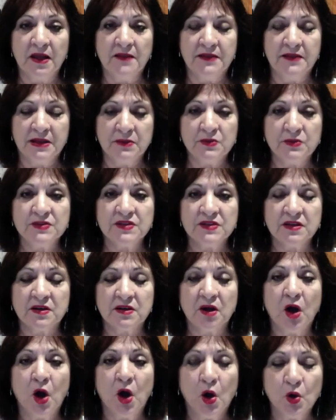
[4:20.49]
There was an
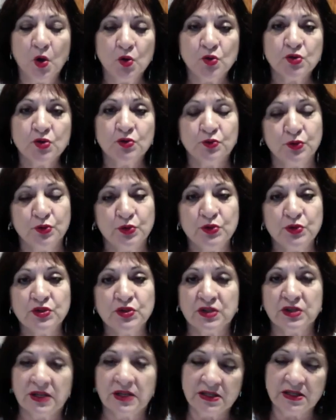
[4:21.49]
old route
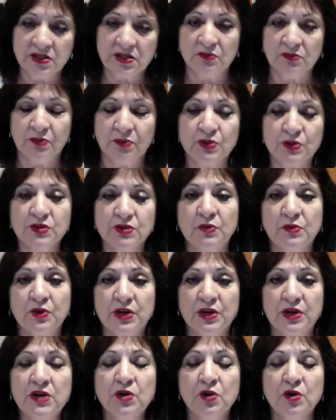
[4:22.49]
into Puerto Marín,